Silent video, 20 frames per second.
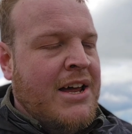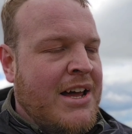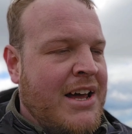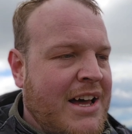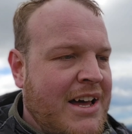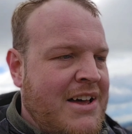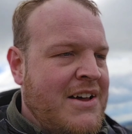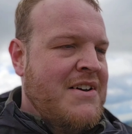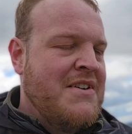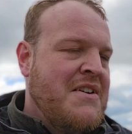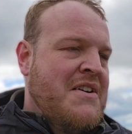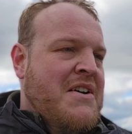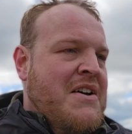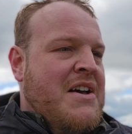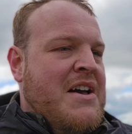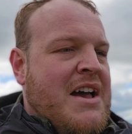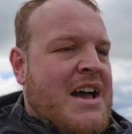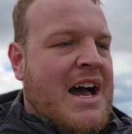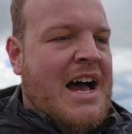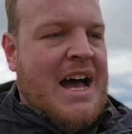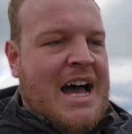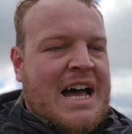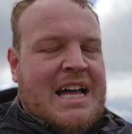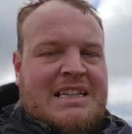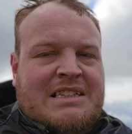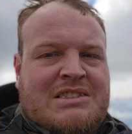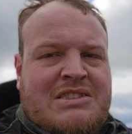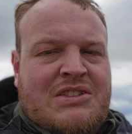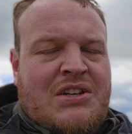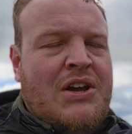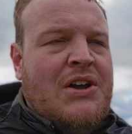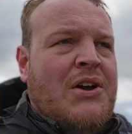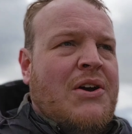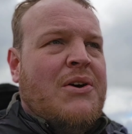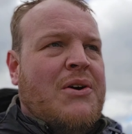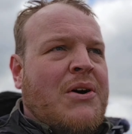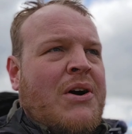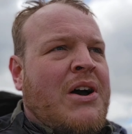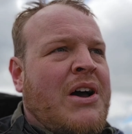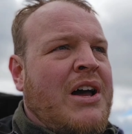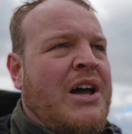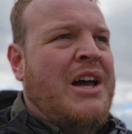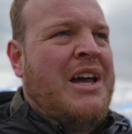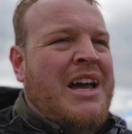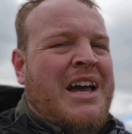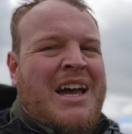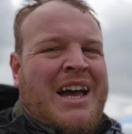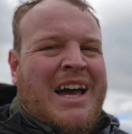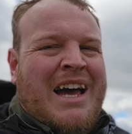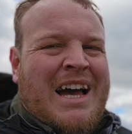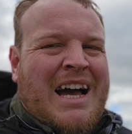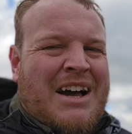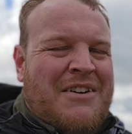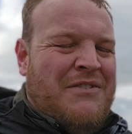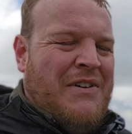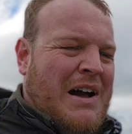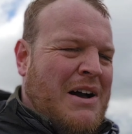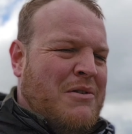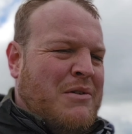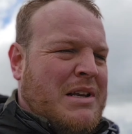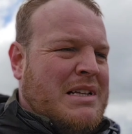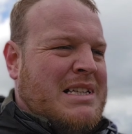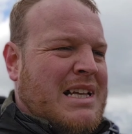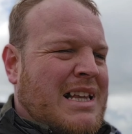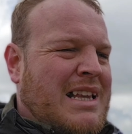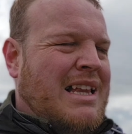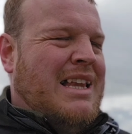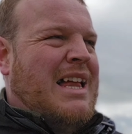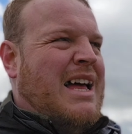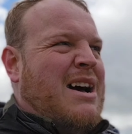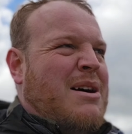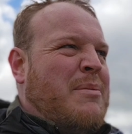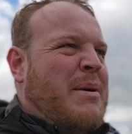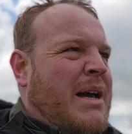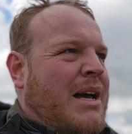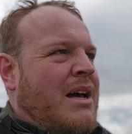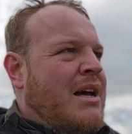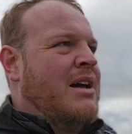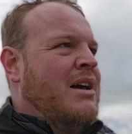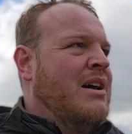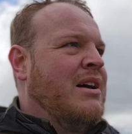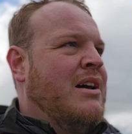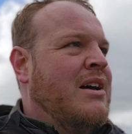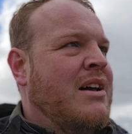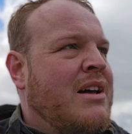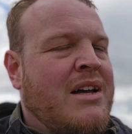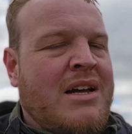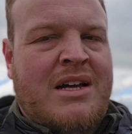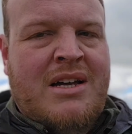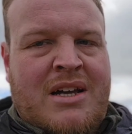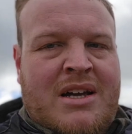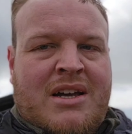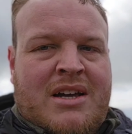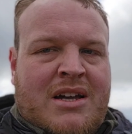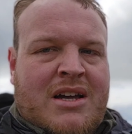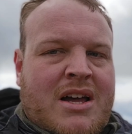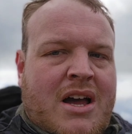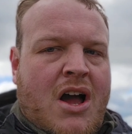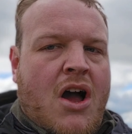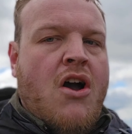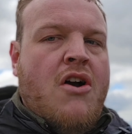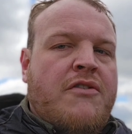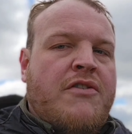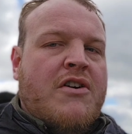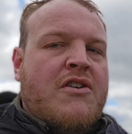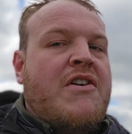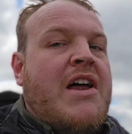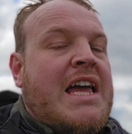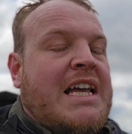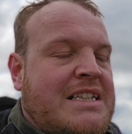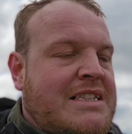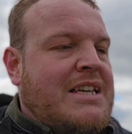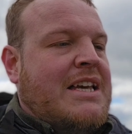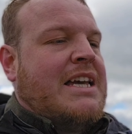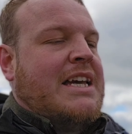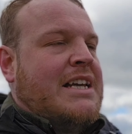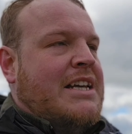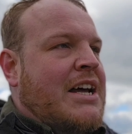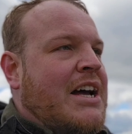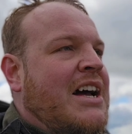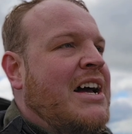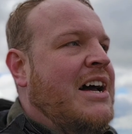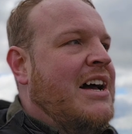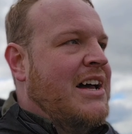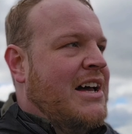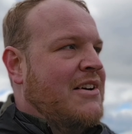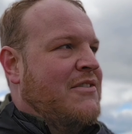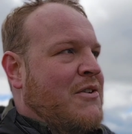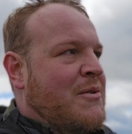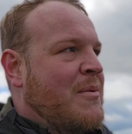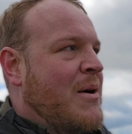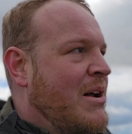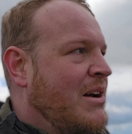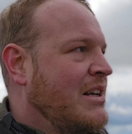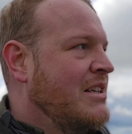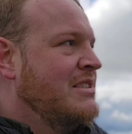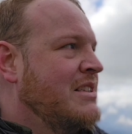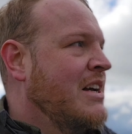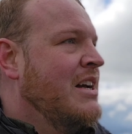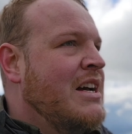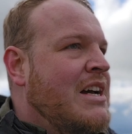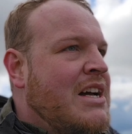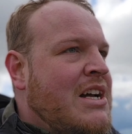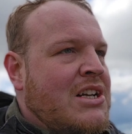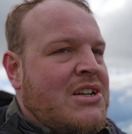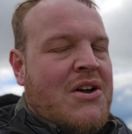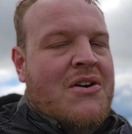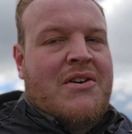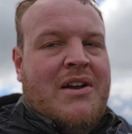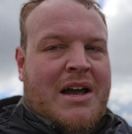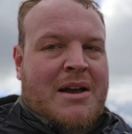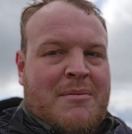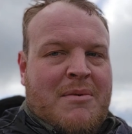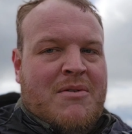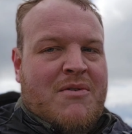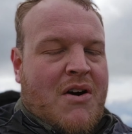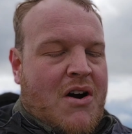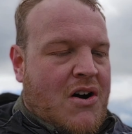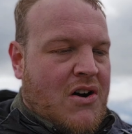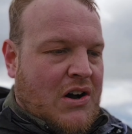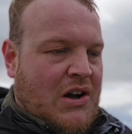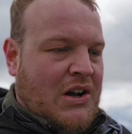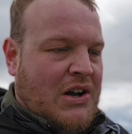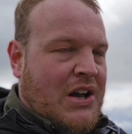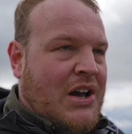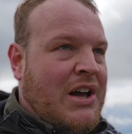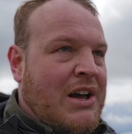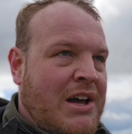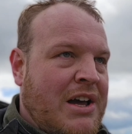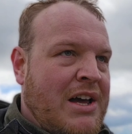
and two, I found it a little bit overrated, if I'm honest. Don't get me wrong,